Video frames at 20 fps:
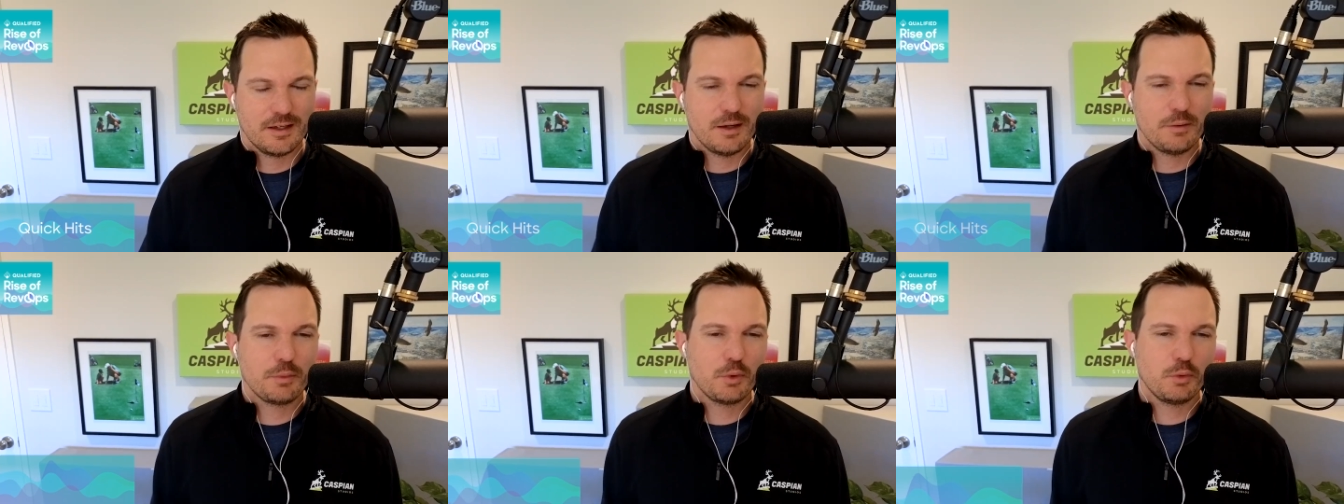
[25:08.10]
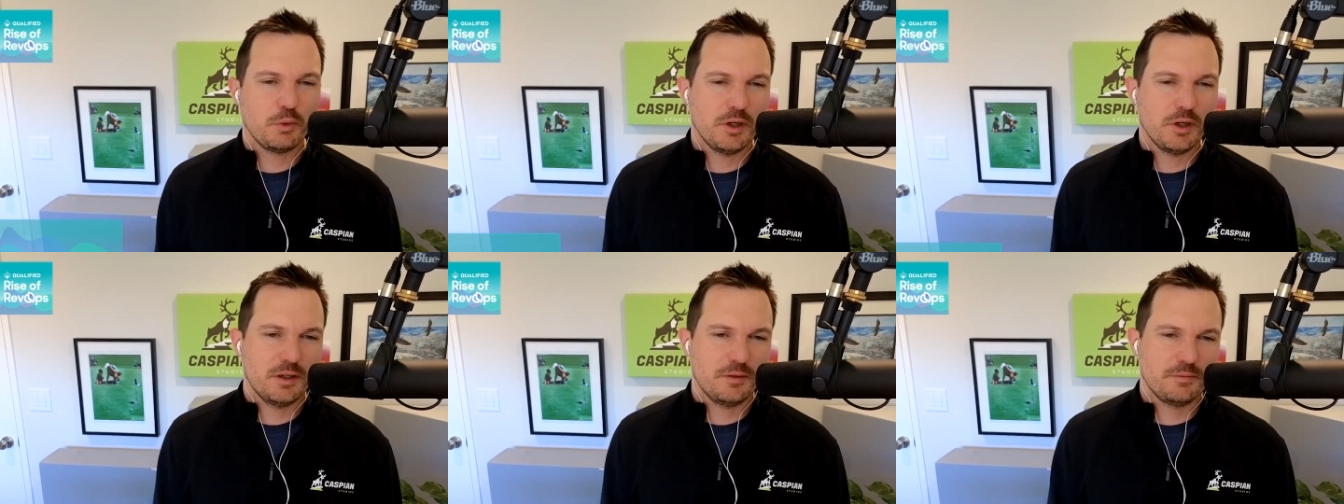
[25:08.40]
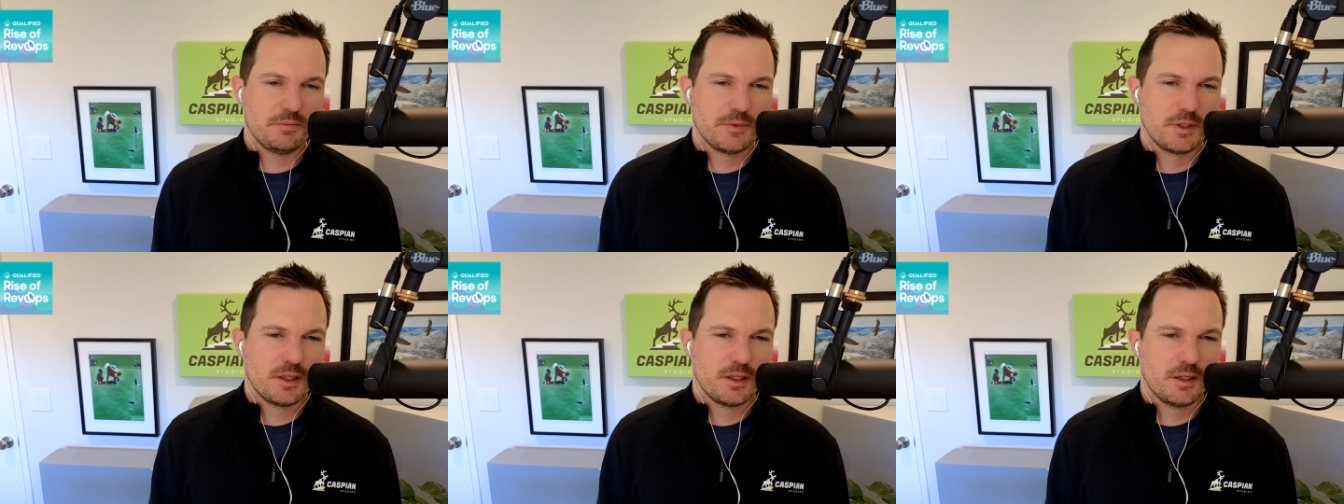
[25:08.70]
Number one
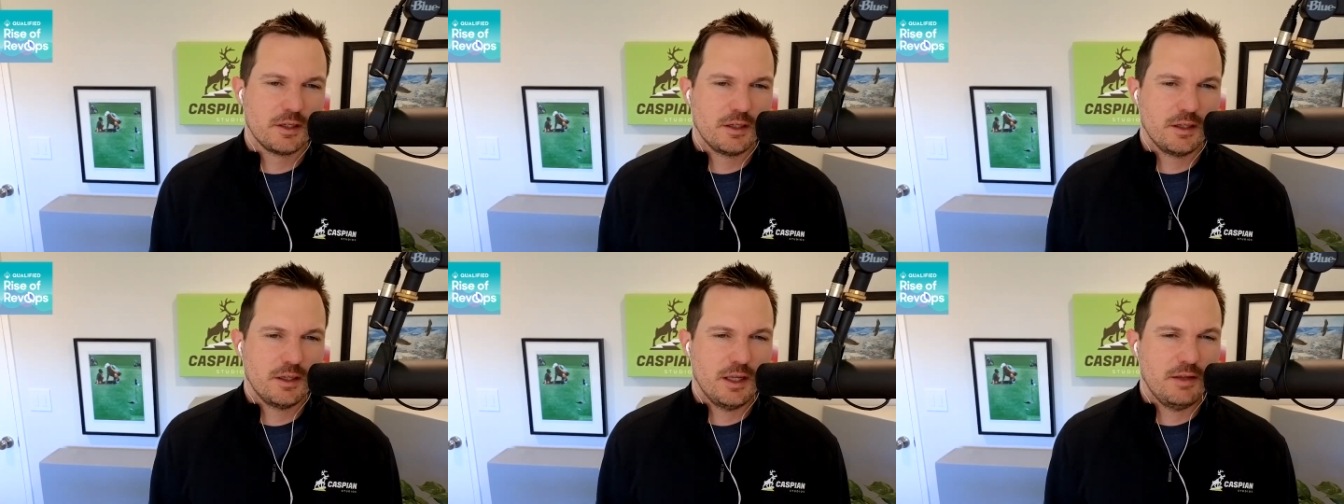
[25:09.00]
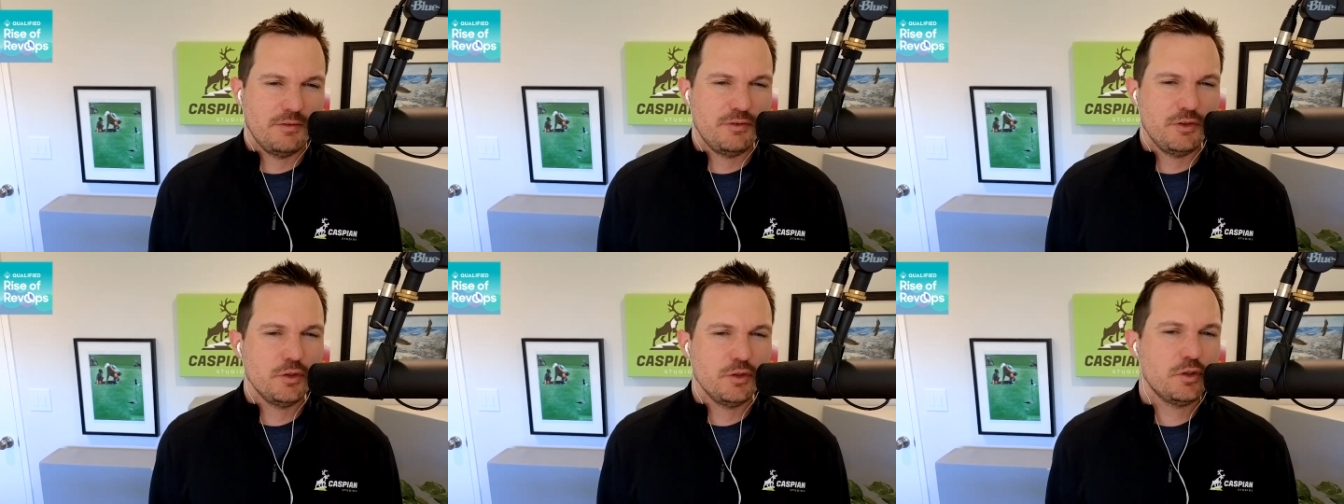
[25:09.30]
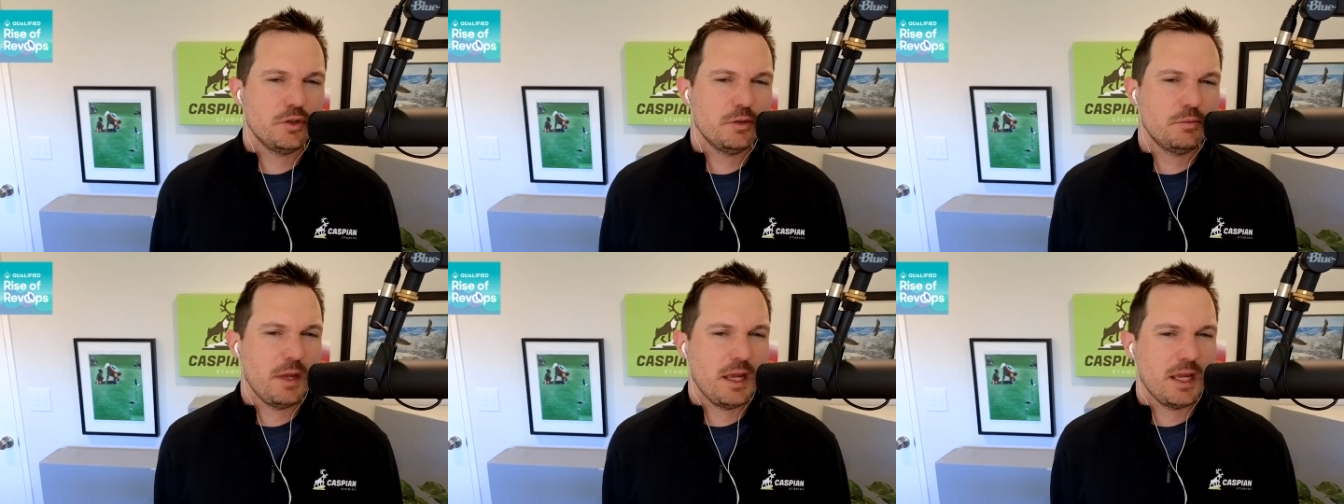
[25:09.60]
If you
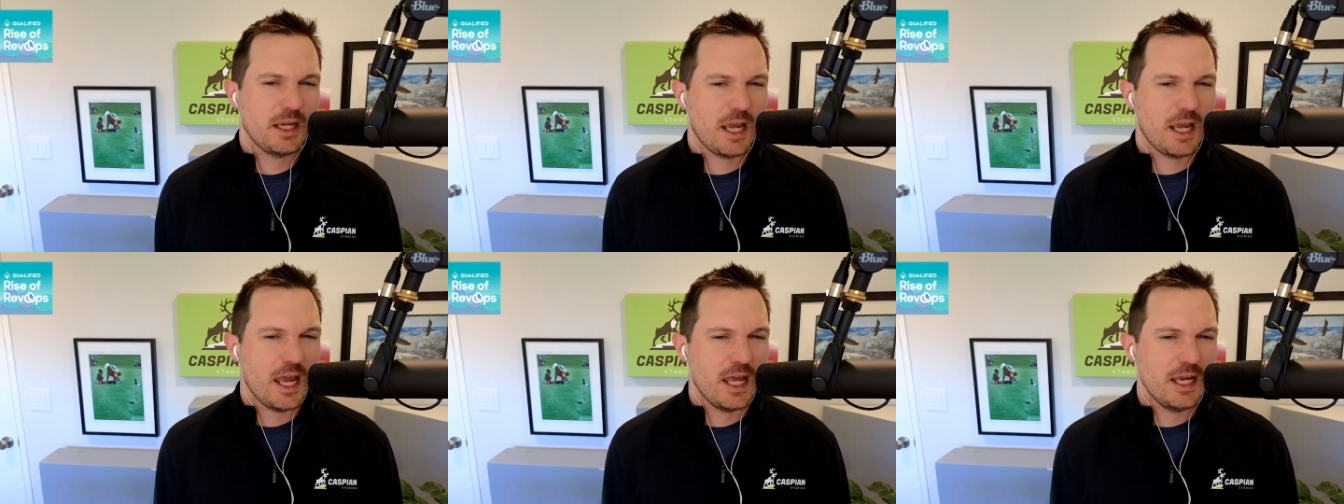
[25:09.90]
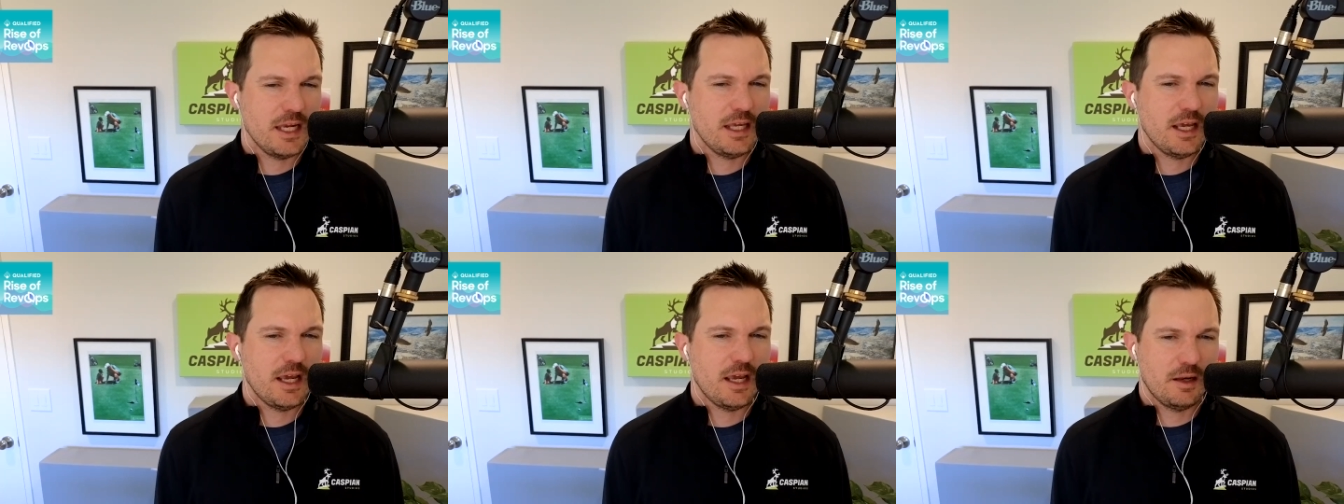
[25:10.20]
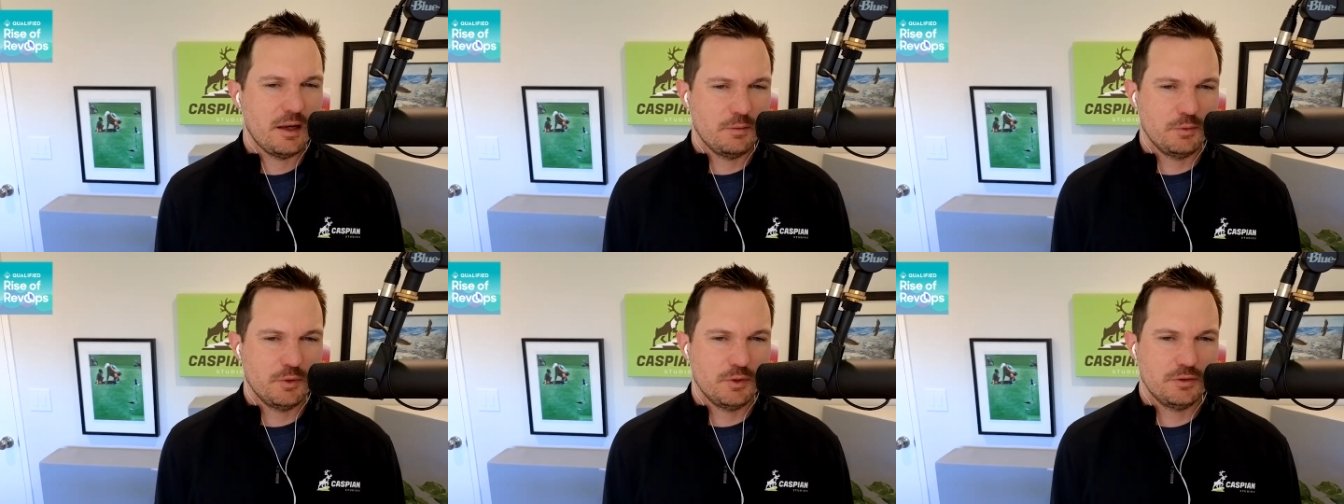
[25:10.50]
could make any
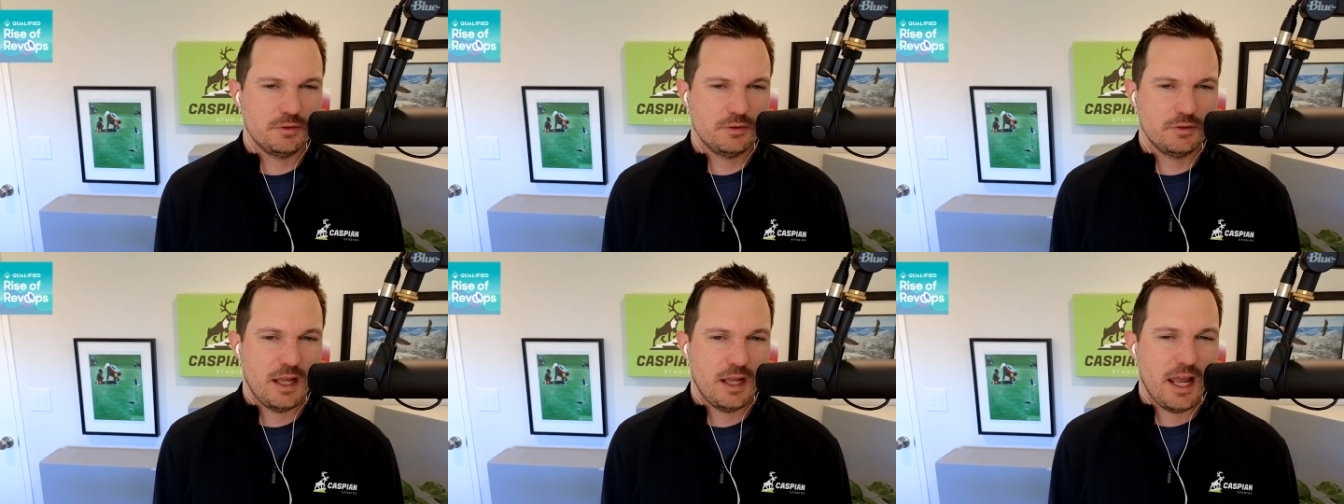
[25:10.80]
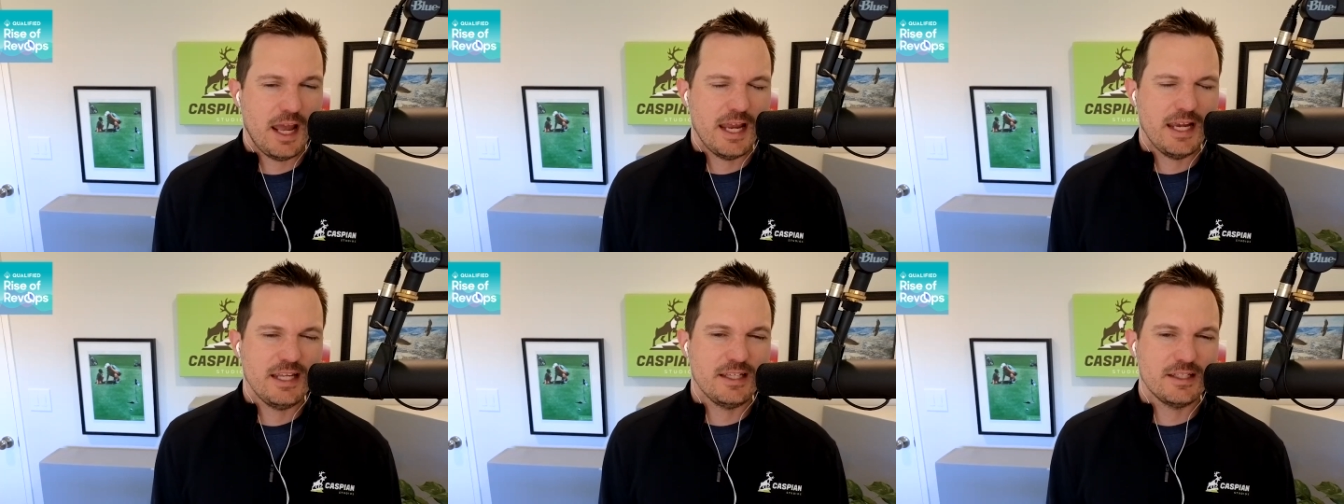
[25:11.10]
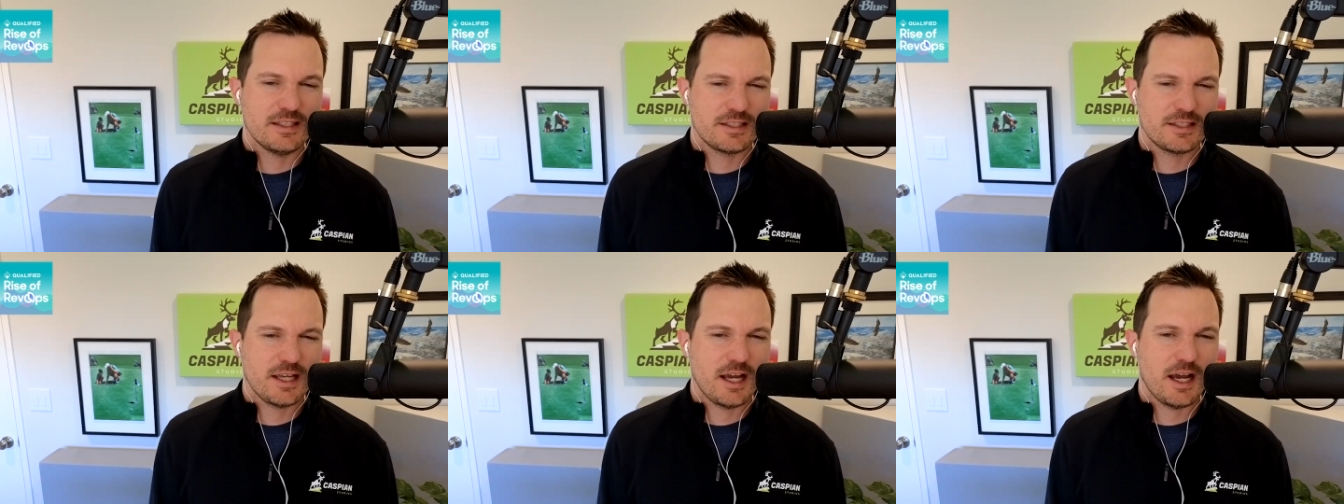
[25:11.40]
animal any
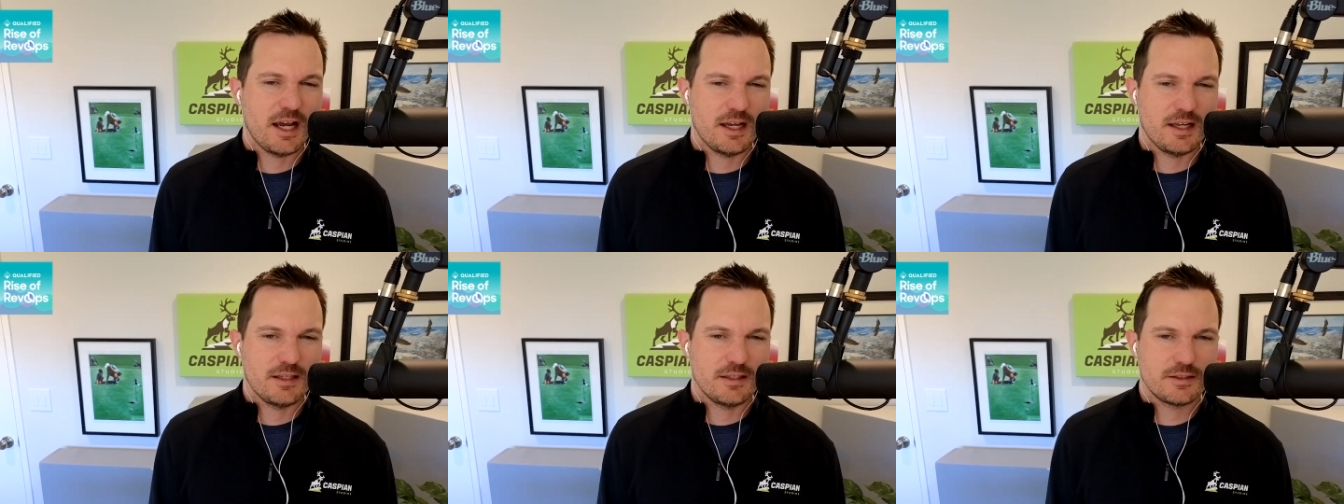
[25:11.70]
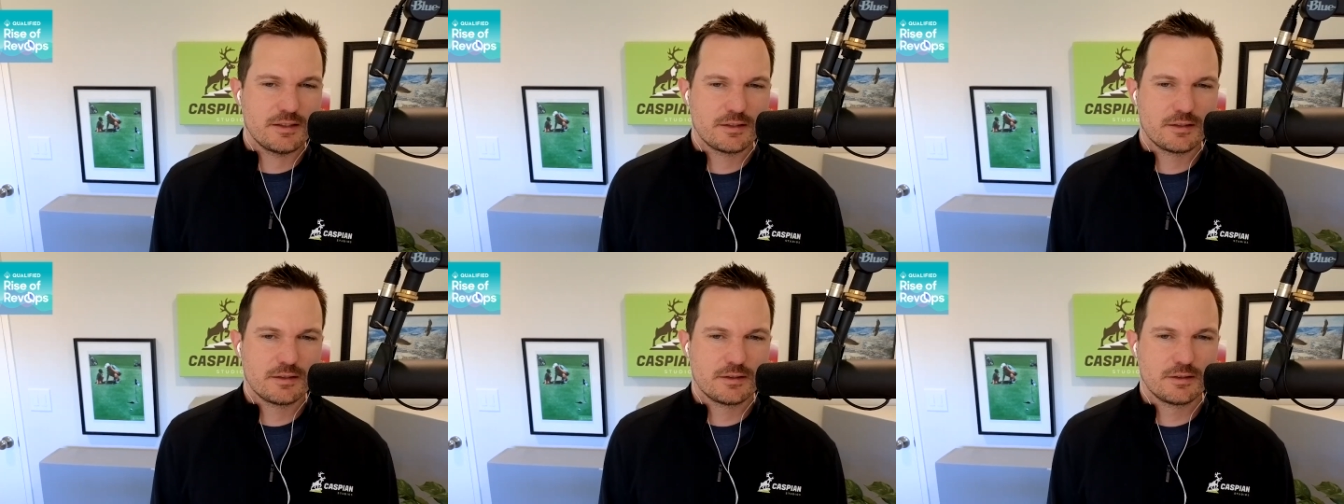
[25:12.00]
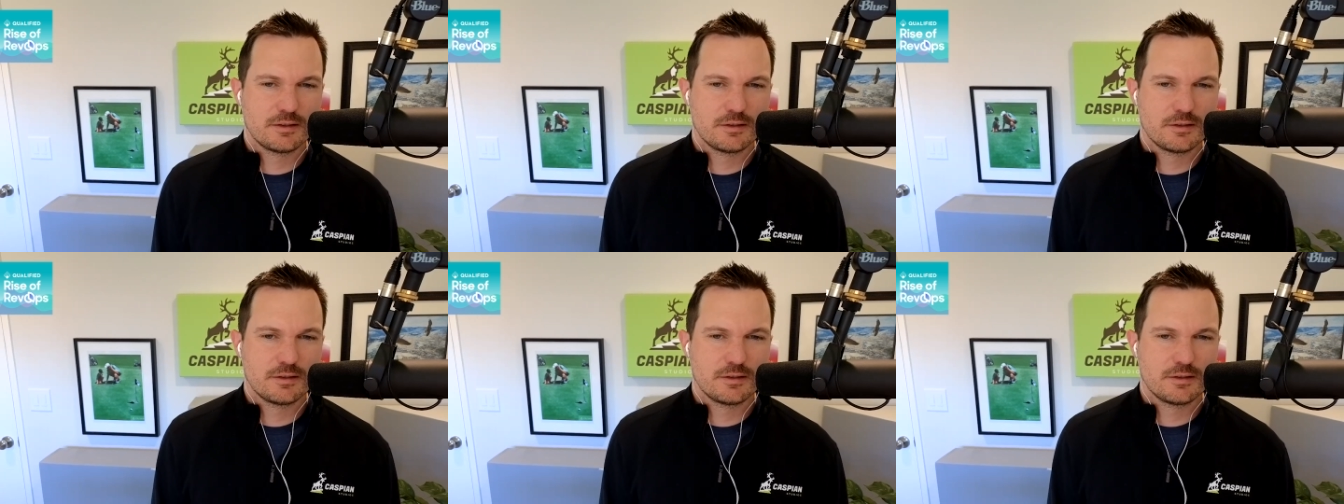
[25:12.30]
size,